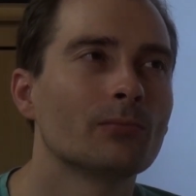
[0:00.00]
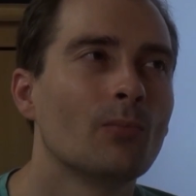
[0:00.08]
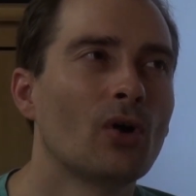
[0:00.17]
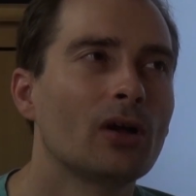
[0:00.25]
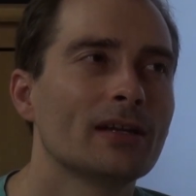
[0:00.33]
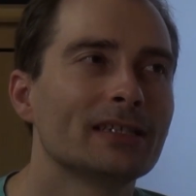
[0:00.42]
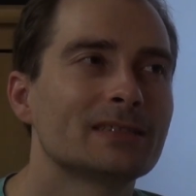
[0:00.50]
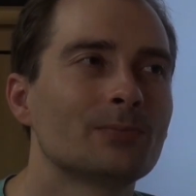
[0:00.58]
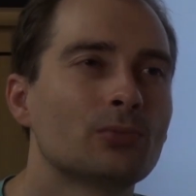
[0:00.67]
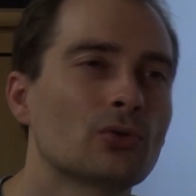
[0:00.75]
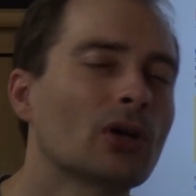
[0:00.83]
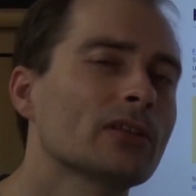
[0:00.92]
more or
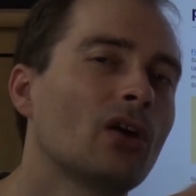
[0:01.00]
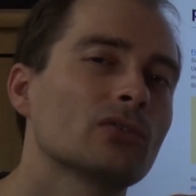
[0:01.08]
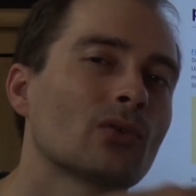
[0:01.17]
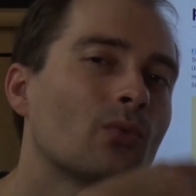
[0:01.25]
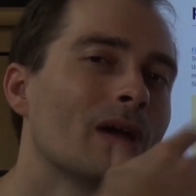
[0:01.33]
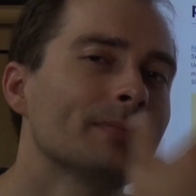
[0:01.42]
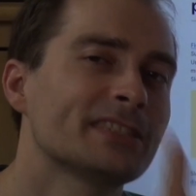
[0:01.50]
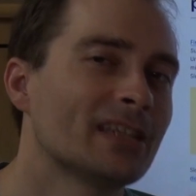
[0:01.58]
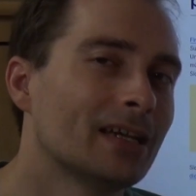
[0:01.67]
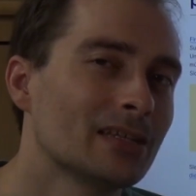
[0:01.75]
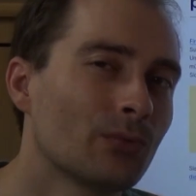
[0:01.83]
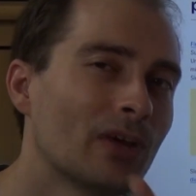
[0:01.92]
less brought out a
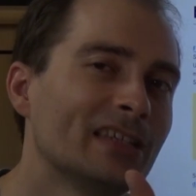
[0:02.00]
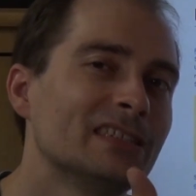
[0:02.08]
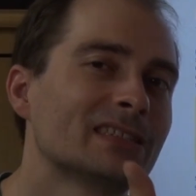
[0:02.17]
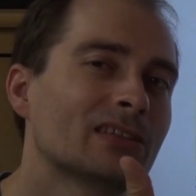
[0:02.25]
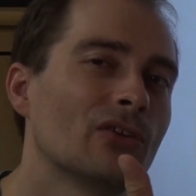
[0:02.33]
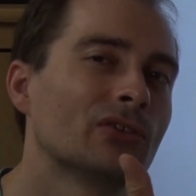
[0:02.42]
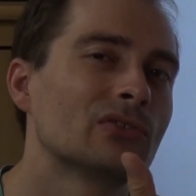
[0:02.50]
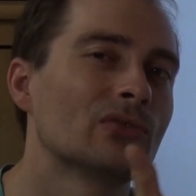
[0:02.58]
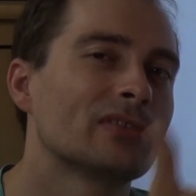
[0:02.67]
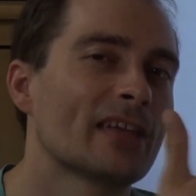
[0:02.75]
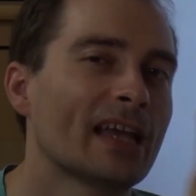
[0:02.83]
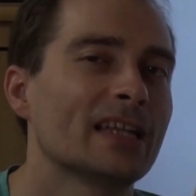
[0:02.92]
website where he's going to
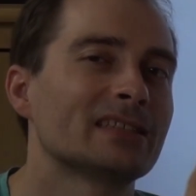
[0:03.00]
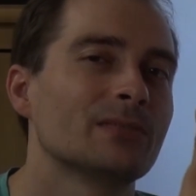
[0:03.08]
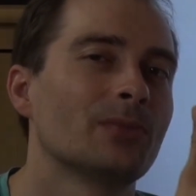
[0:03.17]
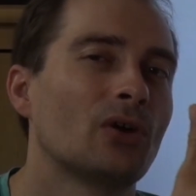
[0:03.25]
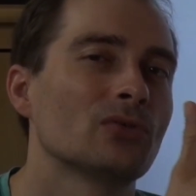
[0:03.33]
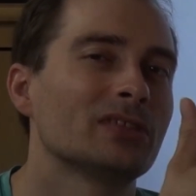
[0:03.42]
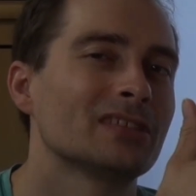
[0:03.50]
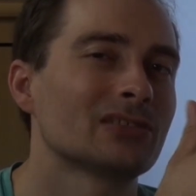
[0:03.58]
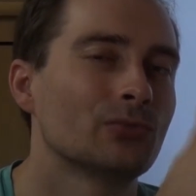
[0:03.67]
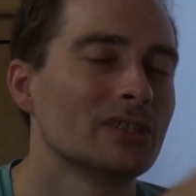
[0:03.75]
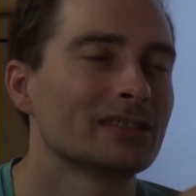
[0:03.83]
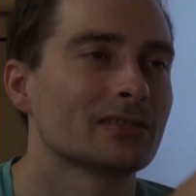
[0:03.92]
tell us about
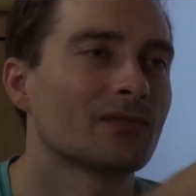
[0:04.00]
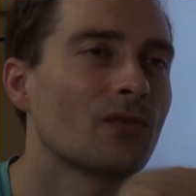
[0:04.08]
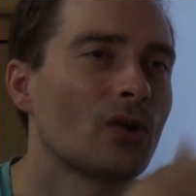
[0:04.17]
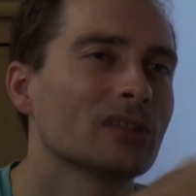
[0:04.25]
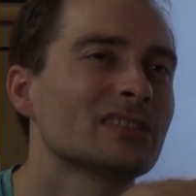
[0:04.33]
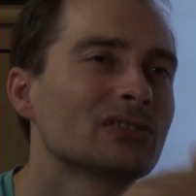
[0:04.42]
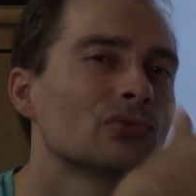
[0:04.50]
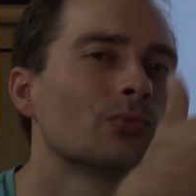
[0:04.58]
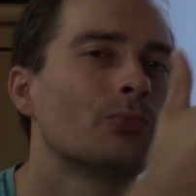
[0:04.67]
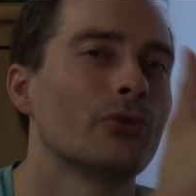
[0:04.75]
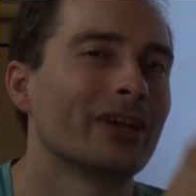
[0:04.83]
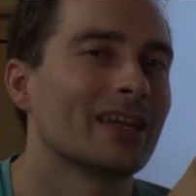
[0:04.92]
his recent efforts to
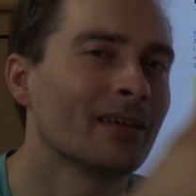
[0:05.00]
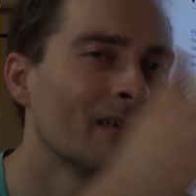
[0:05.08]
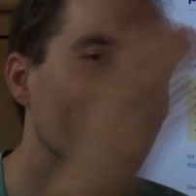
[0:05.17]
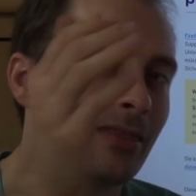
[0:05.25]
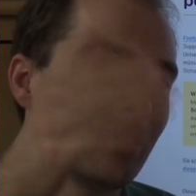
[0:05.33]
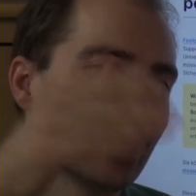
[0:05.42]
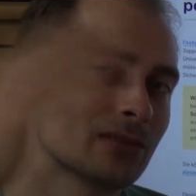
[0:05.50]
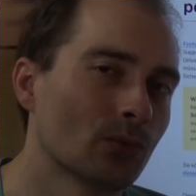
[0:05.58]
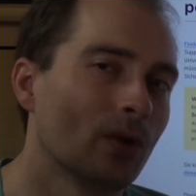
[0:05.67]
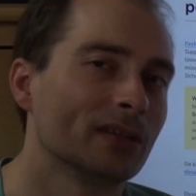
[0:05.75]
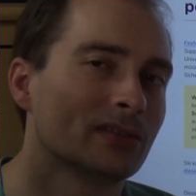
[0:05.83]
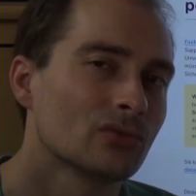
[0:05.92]
bring that
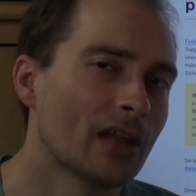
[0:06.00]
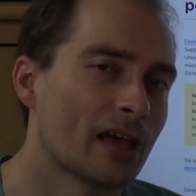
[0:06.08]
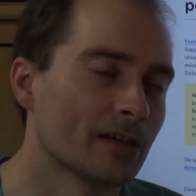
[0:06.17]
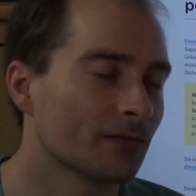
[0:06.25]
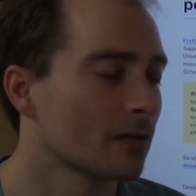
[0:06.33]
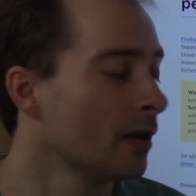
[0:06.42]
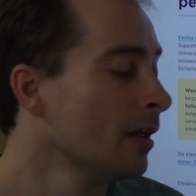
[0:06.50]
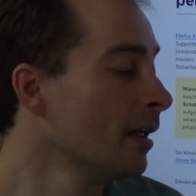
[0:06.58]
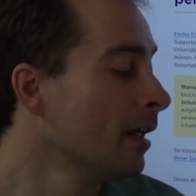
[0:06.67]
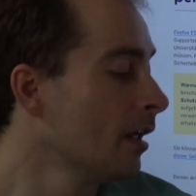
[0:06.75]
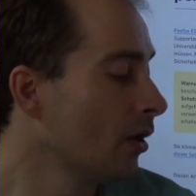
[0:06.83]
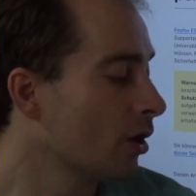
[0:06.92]
one to life.
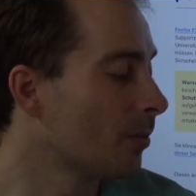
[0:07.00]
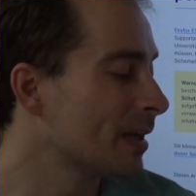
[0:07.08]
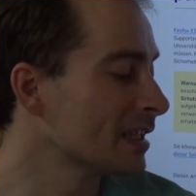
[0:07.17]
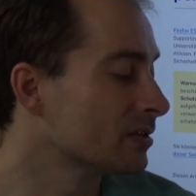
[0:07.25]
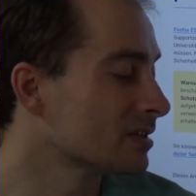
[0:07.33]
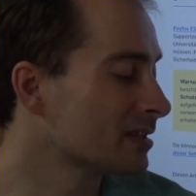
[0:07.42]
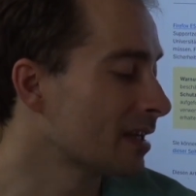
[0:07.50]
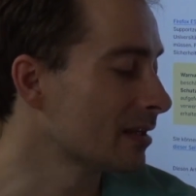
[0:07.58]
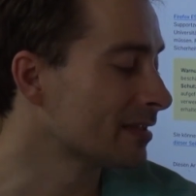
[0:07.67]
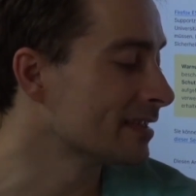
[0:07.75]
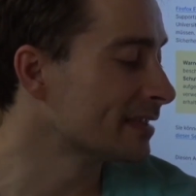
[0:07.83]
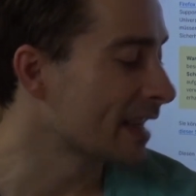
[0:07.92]
Or better to say,
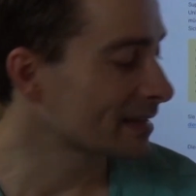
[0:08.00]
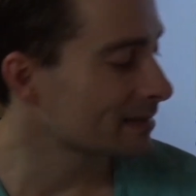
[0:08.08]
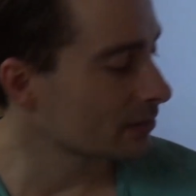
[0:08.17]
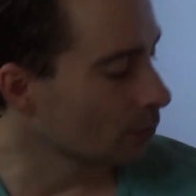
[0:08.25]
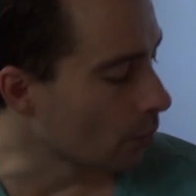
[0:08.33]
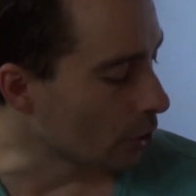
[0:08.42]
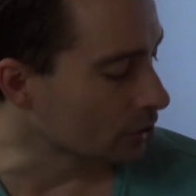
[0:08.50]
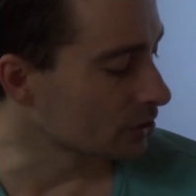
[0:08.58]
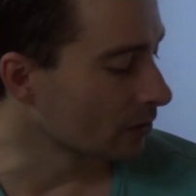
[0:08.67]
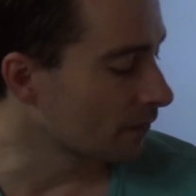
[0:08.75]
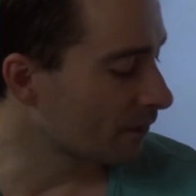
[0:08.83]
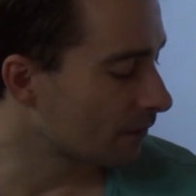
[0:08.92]
the next
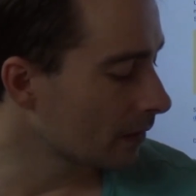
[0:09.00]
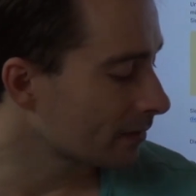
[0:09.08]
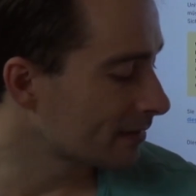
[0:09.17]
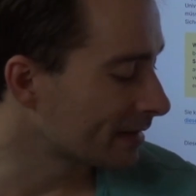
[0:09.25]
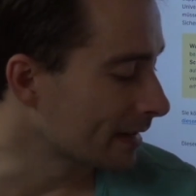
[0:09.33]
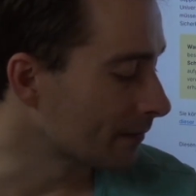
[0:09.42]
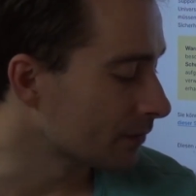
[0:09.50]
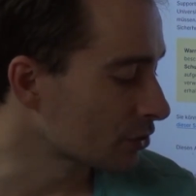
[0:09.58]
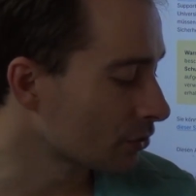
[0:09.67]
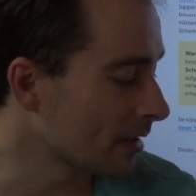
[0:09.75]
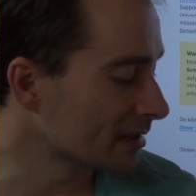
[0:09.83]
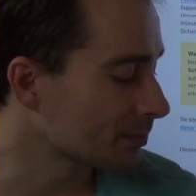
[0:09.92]
version of
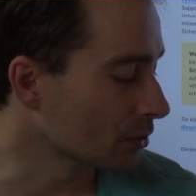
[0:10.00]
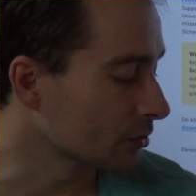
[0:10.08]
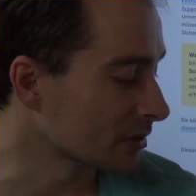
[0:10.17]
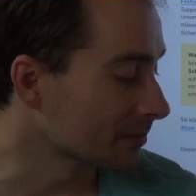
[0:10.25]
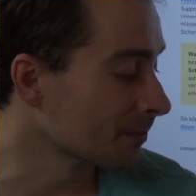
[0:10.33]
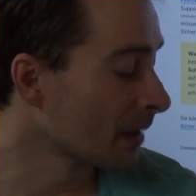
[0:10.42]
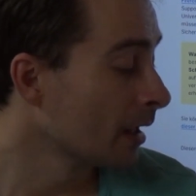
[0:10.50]
Sailfish OS browser.